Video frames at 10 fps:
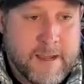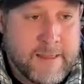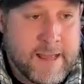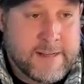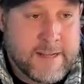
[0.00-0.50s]

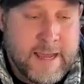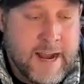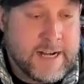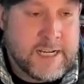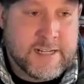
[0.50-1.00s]

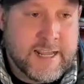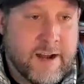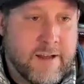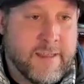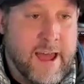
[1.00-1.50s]
and I just
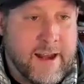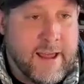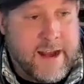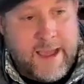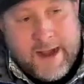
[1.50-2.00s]
lean on that,
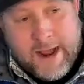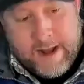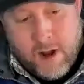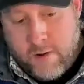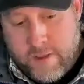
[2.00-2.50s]
and I
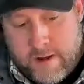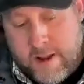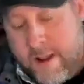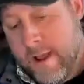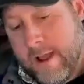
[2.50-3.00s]
know
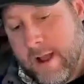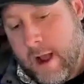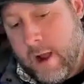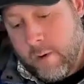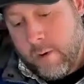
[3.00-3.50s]
that
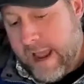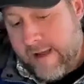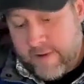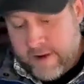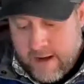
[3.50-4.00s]
when we
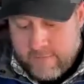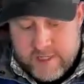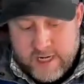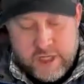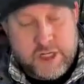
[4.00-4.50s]
have a
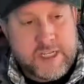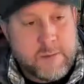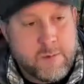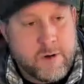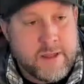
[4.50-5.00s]
conversation
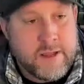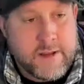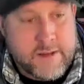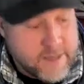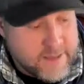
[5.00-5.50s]
similar
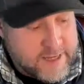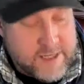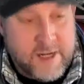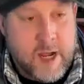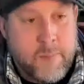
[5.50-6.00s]
to
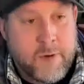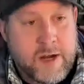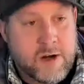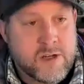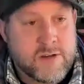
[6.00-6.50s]
this a couple
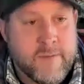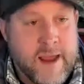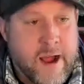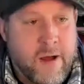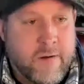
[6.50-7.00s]
years from
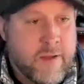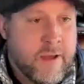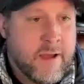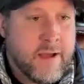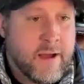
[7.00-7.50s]
now,
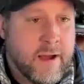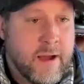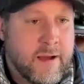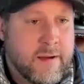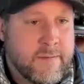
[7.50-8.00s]

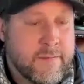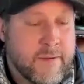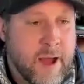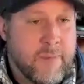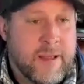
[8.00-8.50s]
uh,
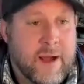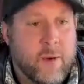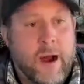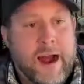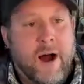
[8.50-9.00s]
I'll be
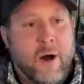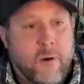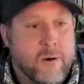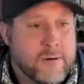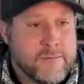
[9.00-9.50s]
like,
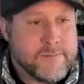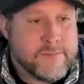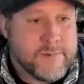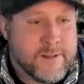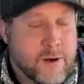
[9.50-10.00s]
wow,
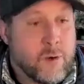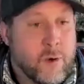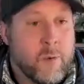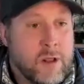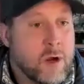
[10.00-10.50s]

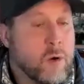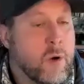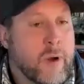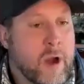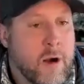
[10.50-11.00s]
look
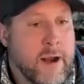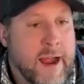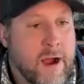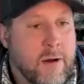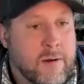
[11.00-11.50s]
where we are
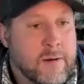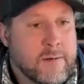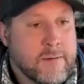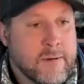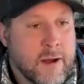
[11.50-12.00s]
now.
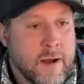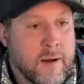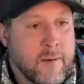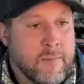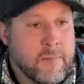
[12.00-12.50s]
Uh,